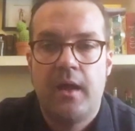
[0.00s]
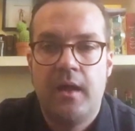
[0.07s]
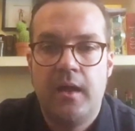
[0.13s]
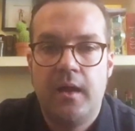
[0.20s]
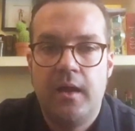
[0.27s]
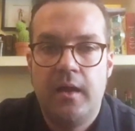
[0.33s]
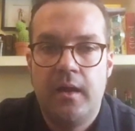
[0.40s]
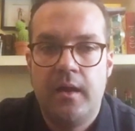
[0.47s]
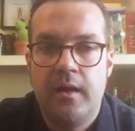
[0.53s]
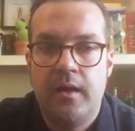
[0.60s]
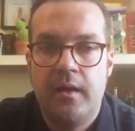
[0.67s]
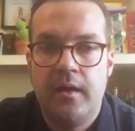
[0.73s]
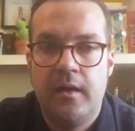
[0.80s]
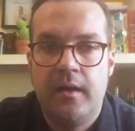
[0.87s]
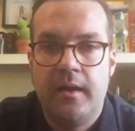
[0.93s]

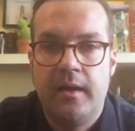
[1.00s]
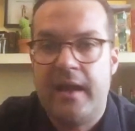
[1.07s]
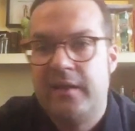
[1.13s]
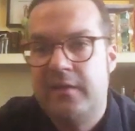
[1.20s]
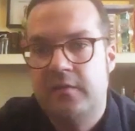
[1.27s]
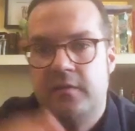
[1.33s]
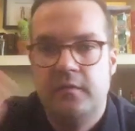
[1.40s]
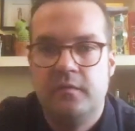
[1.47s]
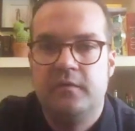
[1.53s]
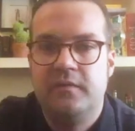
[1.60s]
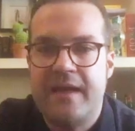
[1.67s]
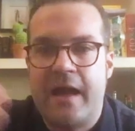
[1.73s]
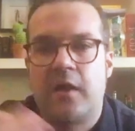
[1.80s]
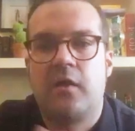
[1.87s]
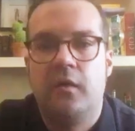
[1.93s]
uh, and the,
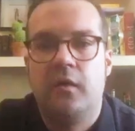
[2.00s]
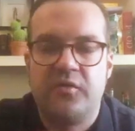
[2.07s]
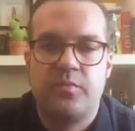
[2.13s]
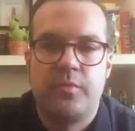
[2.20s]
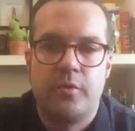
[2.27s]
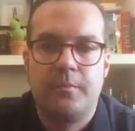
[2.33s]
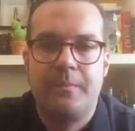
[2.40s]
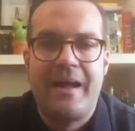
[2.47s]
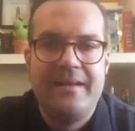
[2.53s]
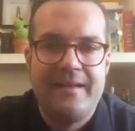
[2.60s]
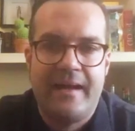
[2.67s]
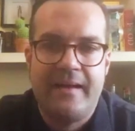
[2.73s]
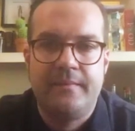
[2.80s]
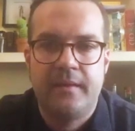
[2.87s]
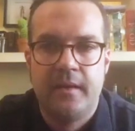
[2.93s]
the alcohol is brought by
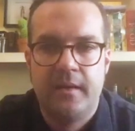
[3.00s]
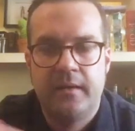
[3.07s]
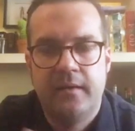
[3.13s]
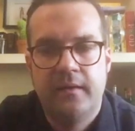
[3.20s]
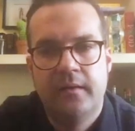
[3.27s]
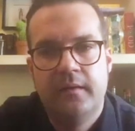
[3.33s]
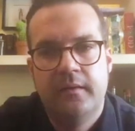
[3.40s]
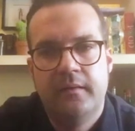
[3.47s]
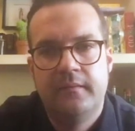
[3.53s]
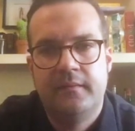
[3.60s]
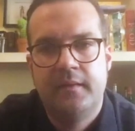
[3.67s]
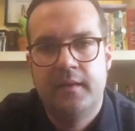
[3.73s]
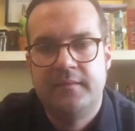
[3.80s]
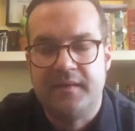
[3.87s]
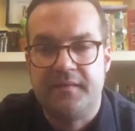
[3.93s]
that uh,
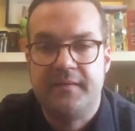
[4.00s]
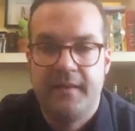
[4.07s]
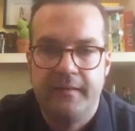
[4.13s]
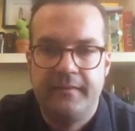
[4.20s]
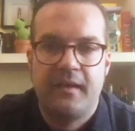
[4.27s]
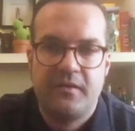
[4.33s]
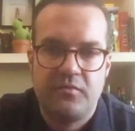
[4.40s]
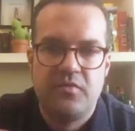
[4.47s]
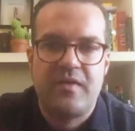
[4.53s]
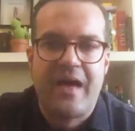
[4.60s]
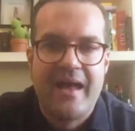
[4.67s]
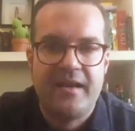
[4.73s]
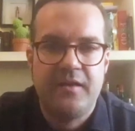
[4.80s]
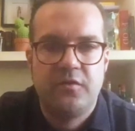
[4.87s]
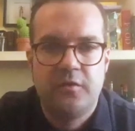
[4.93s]
distillate that you
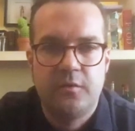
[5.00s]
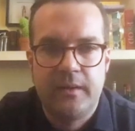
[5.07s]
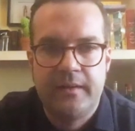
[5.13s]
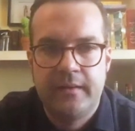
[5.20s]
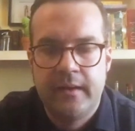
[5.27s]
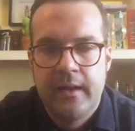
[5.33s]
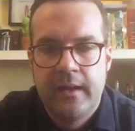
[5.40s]
added to it,